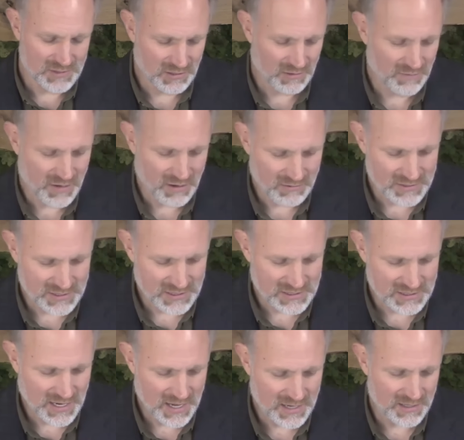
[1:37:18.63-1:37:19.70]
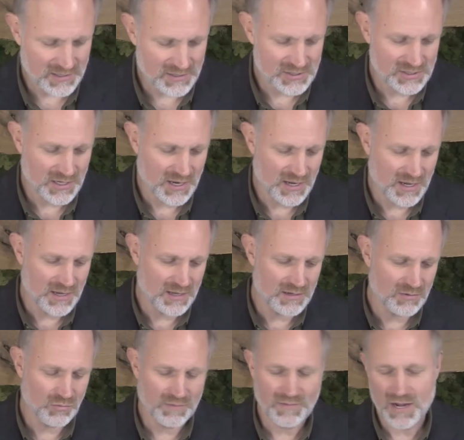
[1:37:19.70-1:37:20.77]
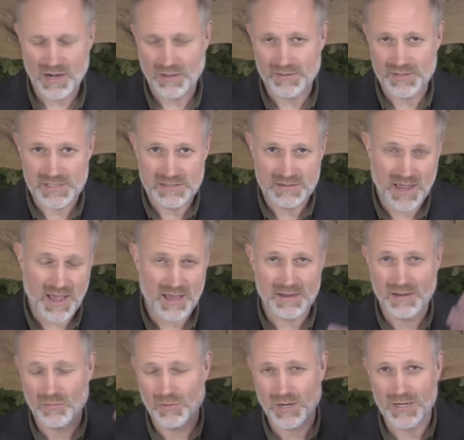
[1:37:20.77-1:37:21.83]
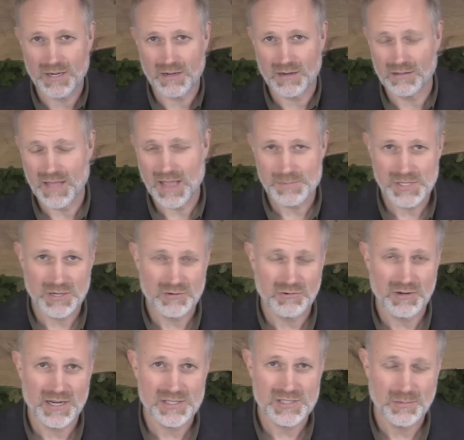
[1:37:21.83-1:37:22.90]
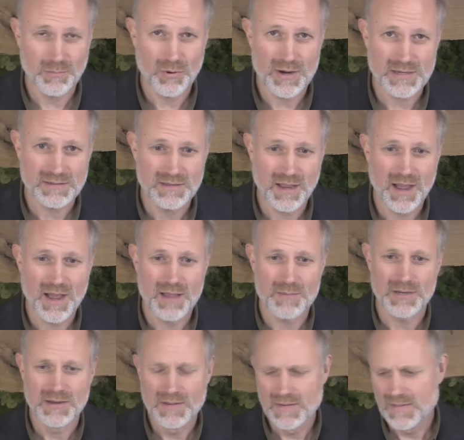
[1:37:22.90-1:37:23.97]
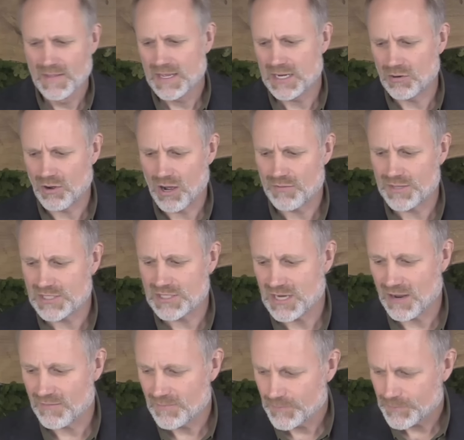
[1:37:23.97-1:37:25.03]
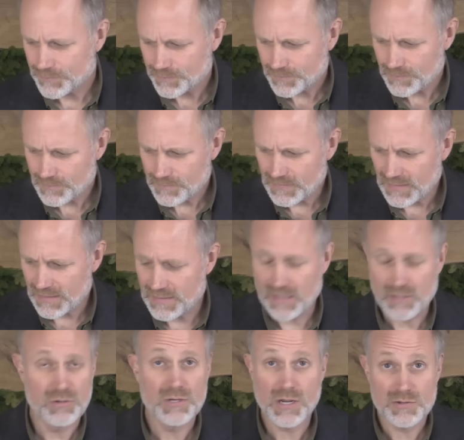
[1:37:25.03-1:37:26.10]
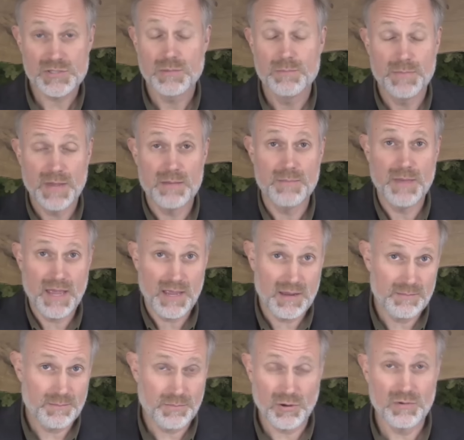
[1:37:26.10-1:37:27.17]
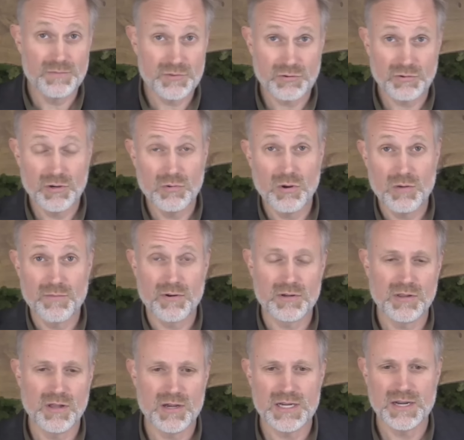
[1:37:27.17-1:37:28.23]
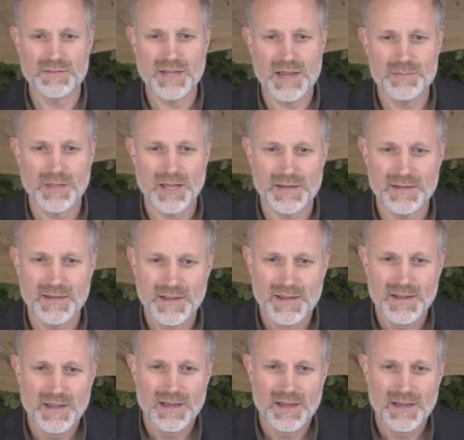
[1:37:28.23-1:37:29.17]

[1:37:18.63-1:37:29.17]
reserve currency status, and we've got all this debt, and we're going to collapse under it at some point in time. And, all this stuff that, who knows, may prove true over a long enough timeline.